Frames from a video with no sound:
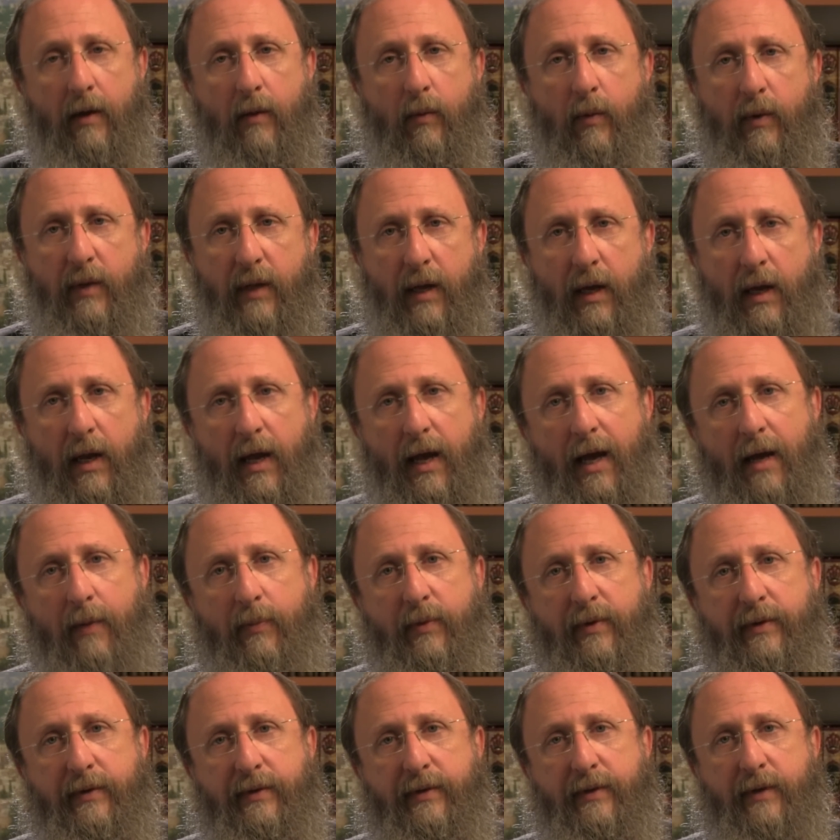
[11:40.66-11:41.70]
when that
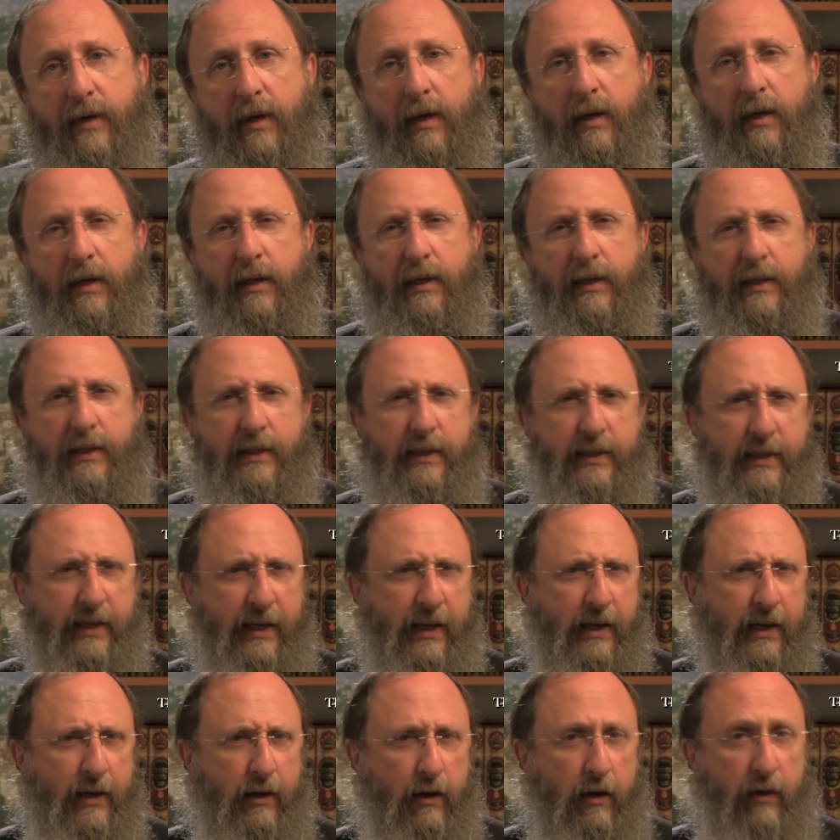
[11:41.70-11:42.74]
happens,
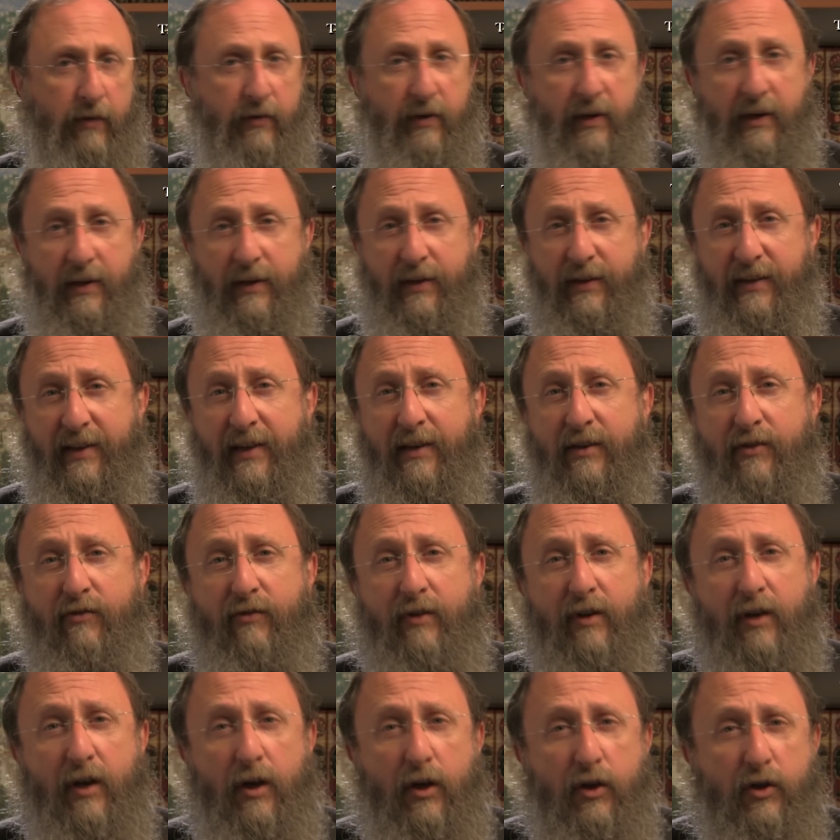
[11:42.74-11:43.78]
instead of
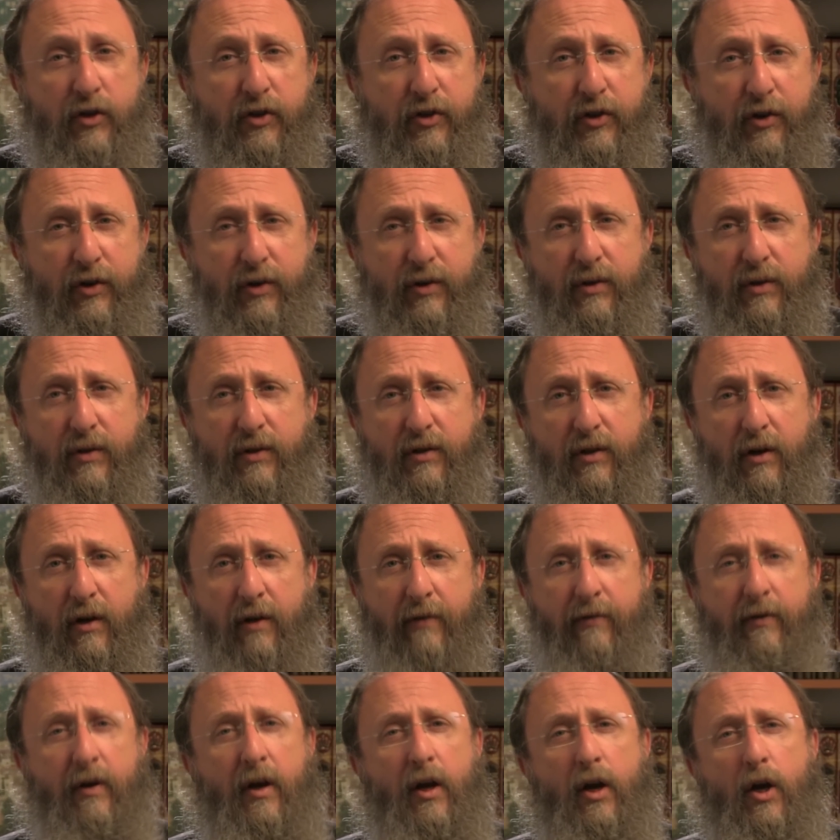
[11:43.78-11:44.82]
concentric circles
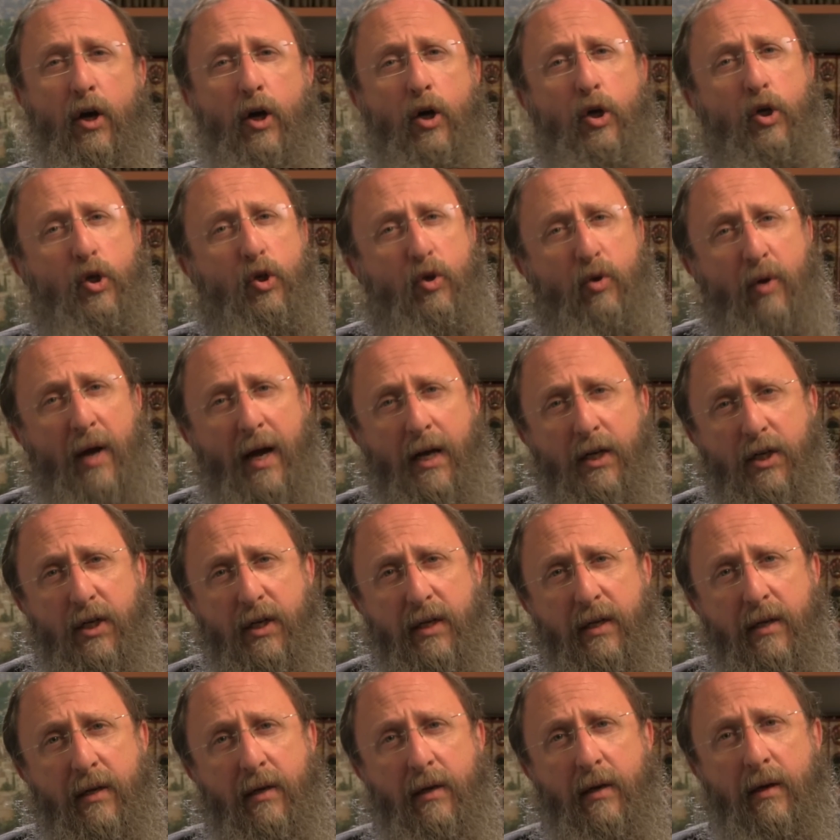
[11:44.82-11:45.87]
of
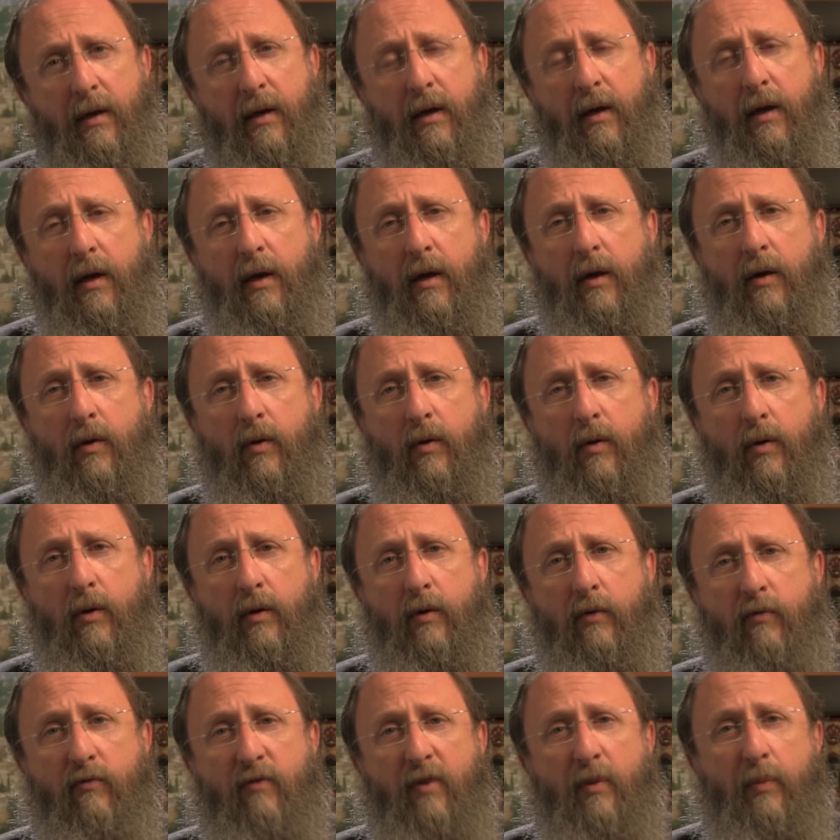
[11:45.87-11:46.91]
tragedy
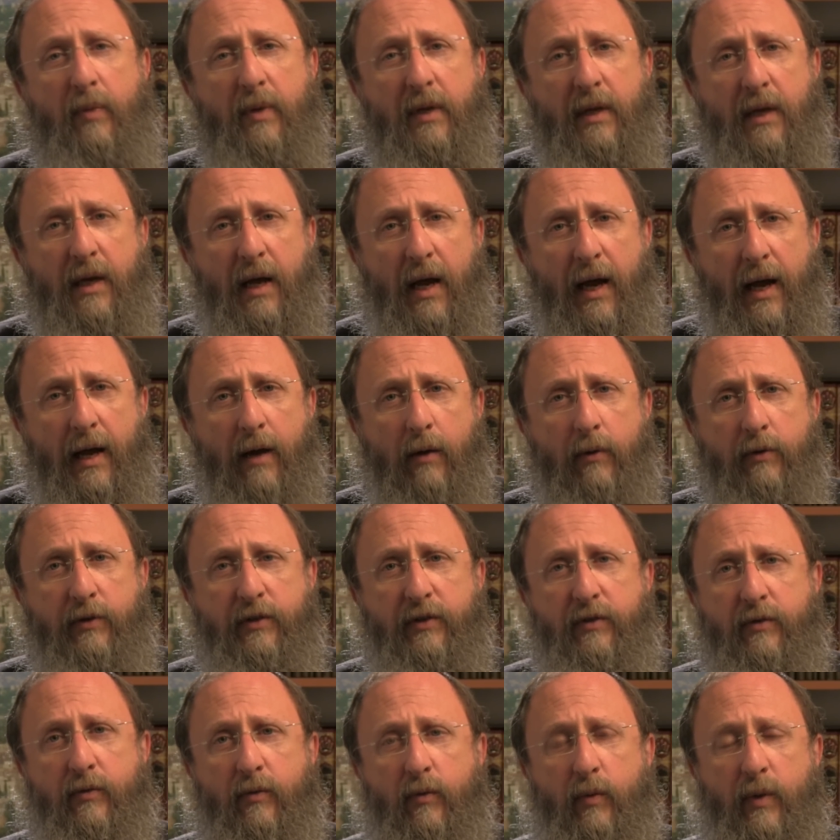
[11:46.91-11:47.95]
rippling
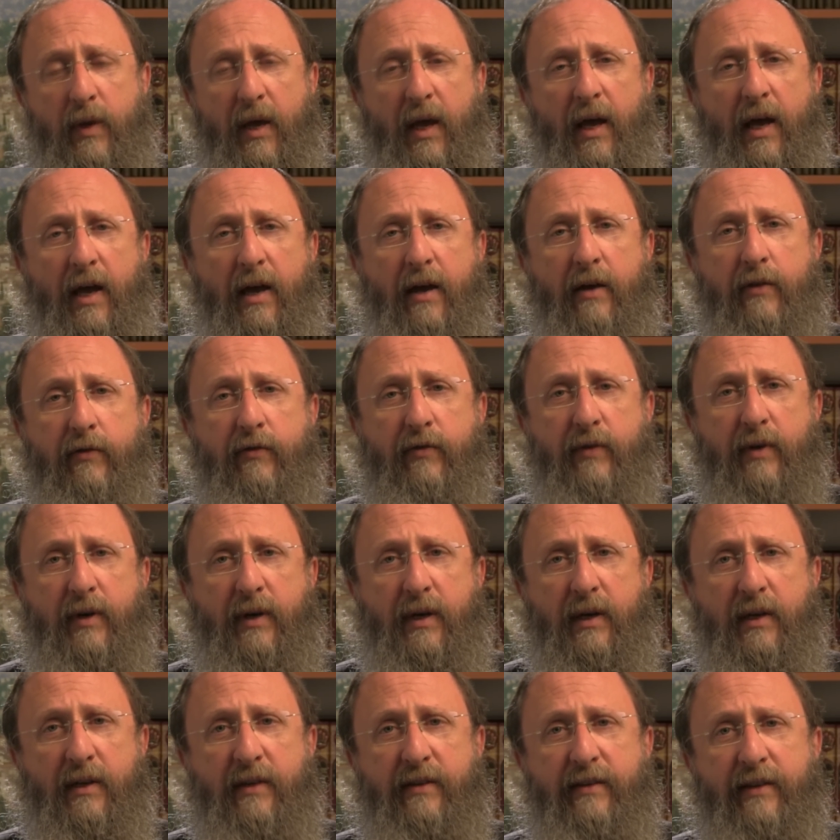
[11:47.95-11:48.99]
out, we have
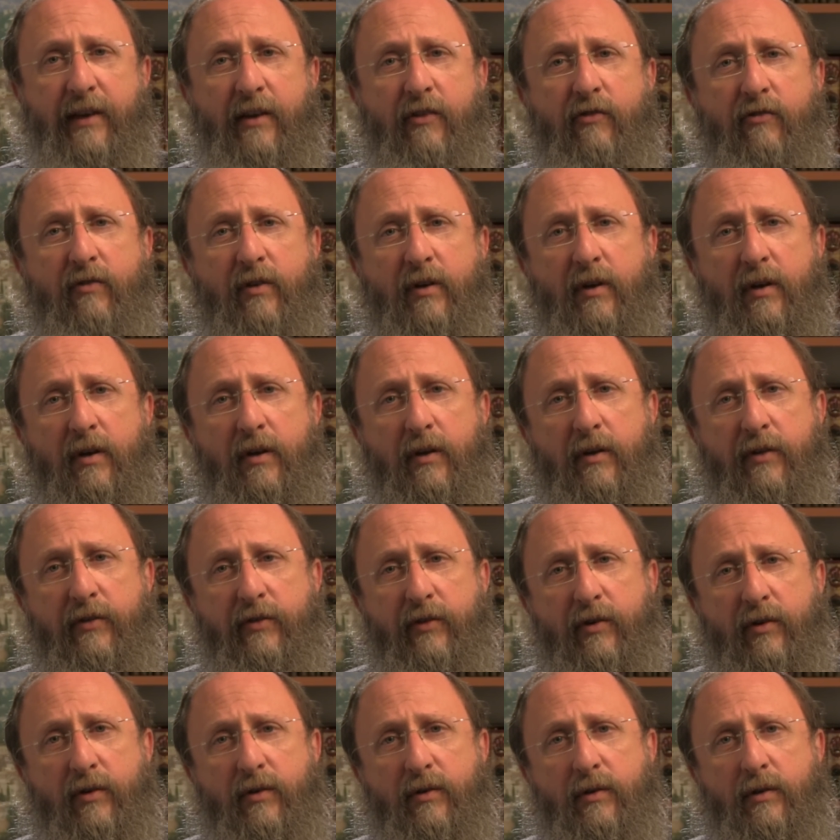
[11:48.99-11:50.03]
concentric
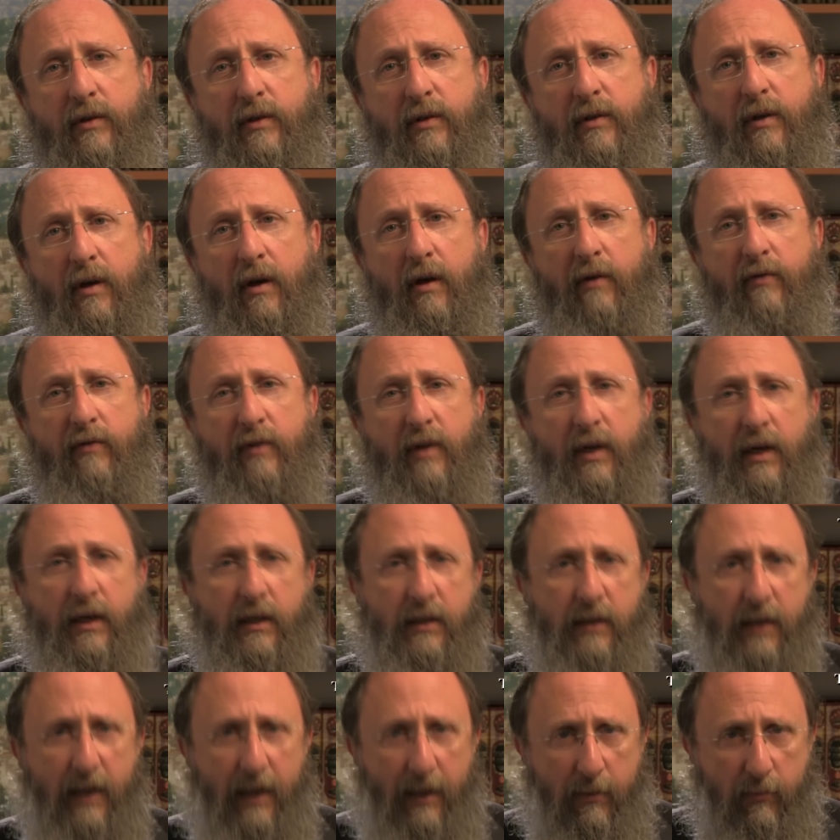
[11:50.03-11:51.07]
circles of
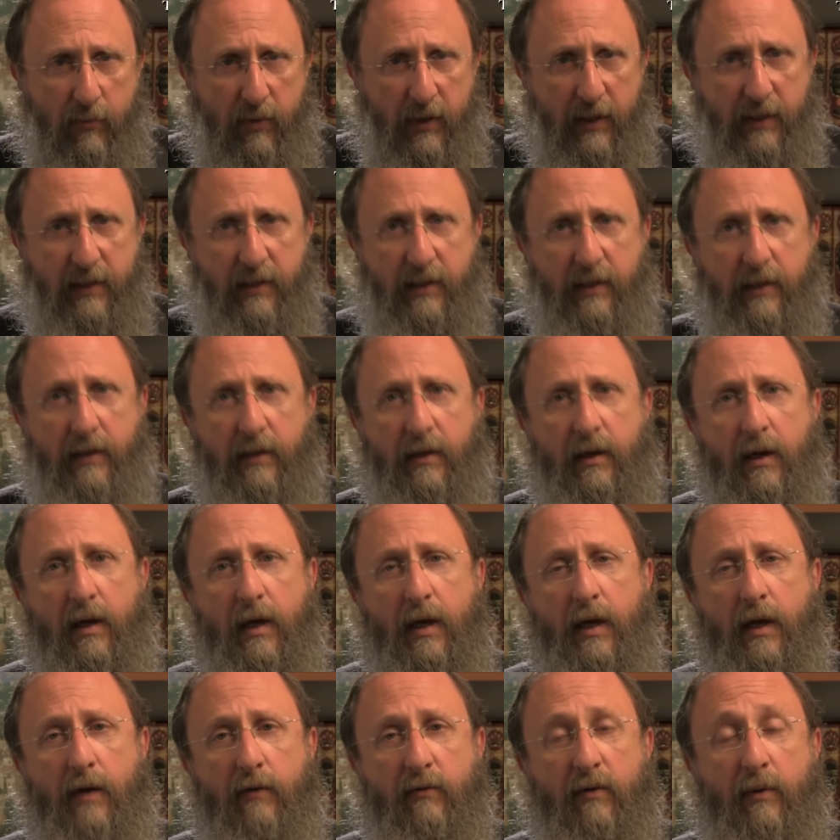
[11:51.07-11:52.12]
light and blessing
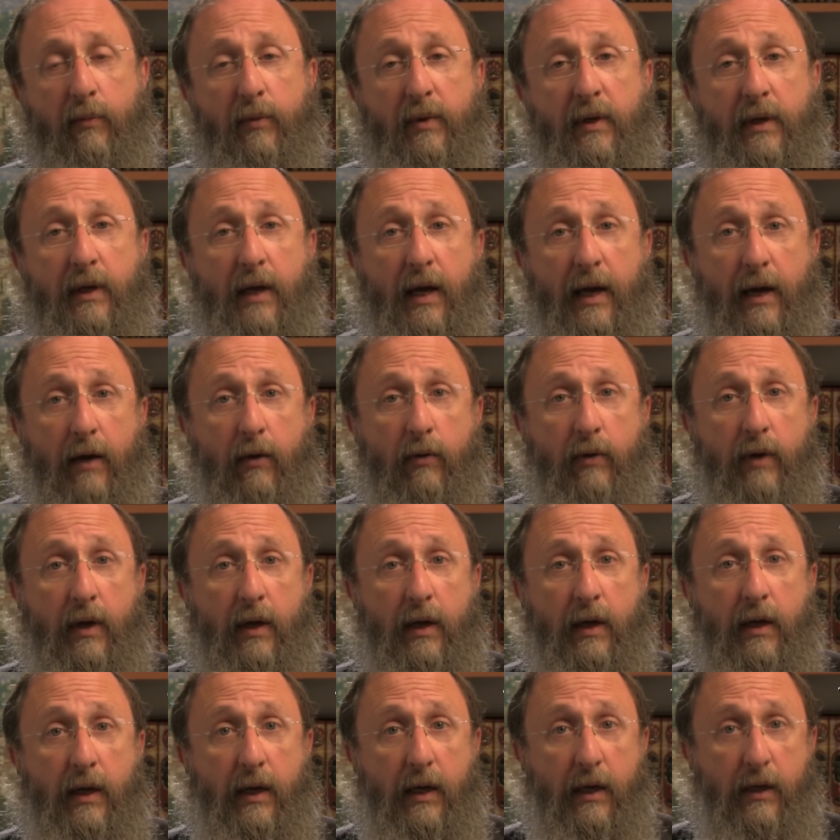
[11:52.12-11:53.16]
rippling out
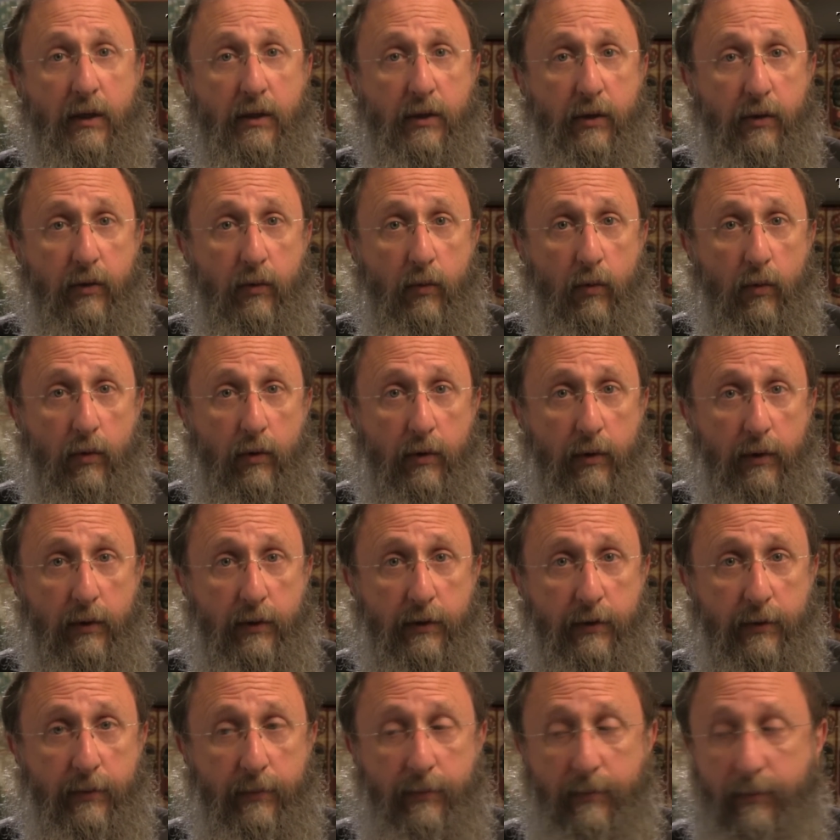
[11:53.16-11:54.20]
into the
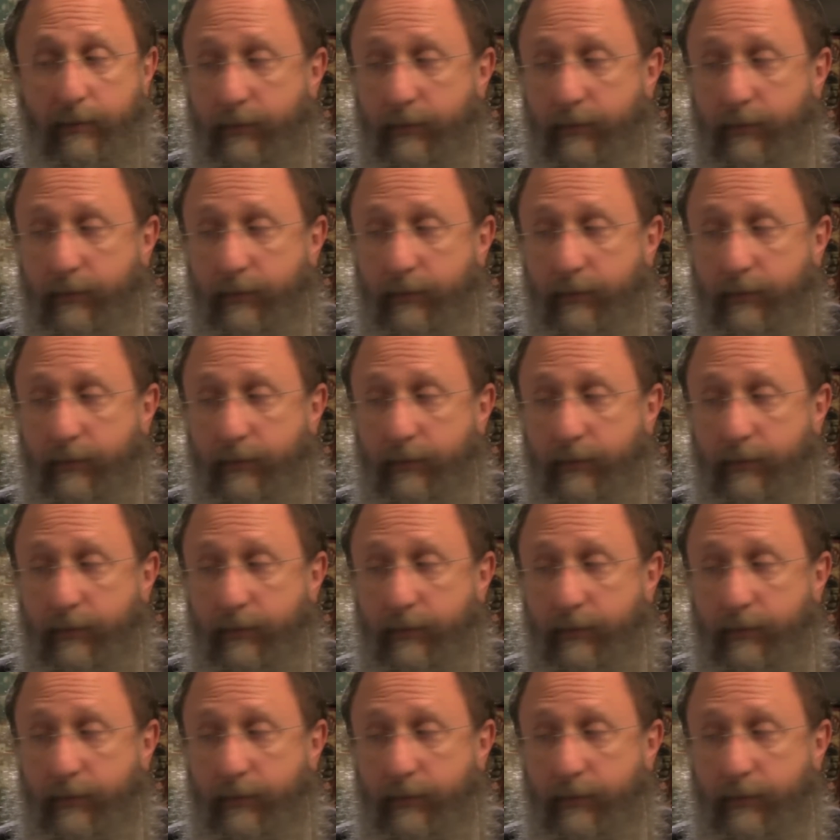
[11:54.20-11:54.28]
world.